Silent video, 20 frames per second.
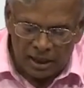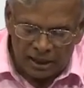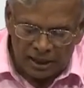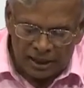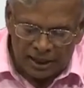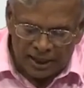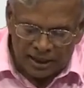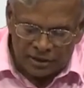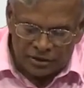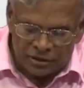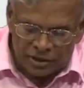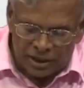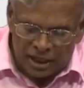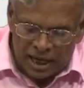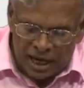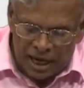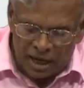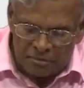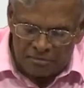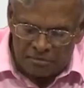Let
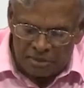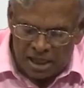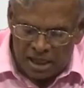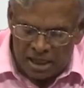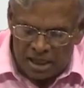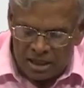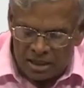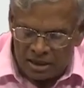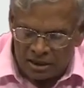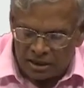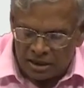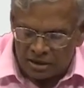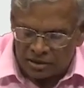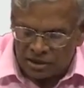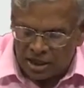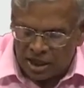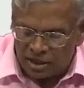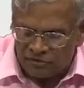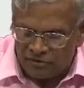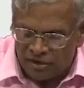xk be the
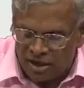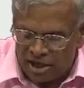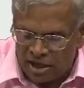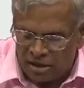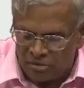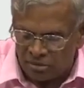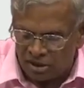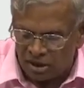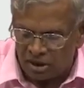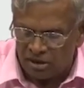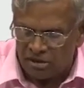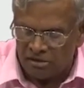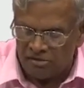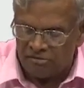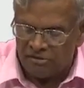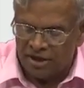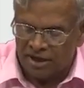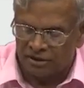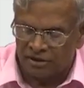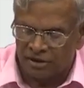state variable
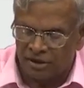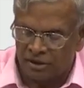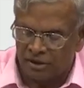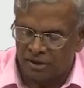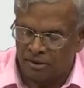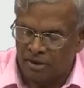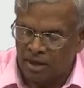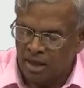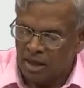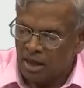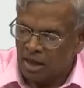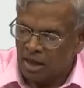vector